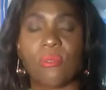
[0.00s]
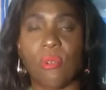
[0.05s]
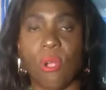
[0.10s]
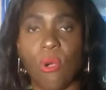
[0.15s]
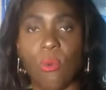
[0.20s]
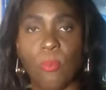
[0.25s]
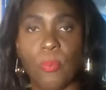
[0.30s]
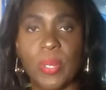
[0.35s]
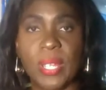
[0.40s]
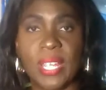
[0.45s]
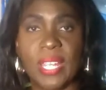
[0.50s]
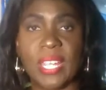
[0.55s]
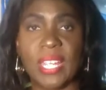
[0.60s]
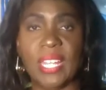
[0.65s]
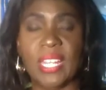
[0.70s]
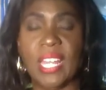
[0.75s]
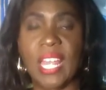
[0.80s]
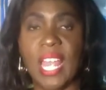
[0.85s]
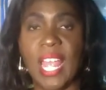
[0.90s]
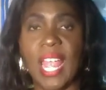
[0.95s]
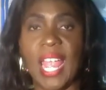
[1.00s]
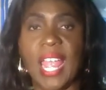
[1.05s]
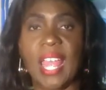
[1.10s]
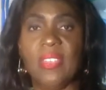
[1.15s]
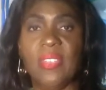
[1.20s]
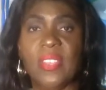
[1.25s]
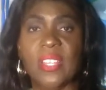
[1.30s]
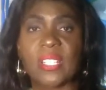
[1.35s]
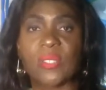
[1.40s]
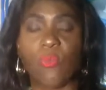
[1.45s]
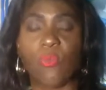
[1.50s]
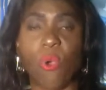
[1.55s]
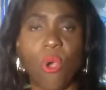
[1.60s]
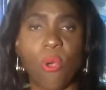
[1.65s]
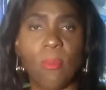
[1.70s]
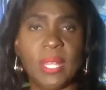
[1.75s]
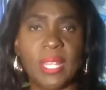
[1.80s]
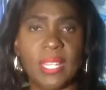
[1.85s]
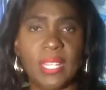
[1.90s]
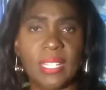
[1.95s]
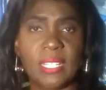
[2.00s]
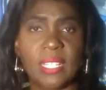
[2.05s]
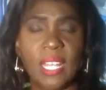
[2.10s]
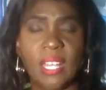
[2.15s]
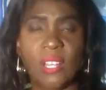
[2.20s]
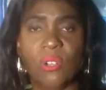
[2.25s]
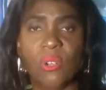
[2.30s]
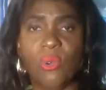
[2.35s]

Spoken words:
groping, and this woman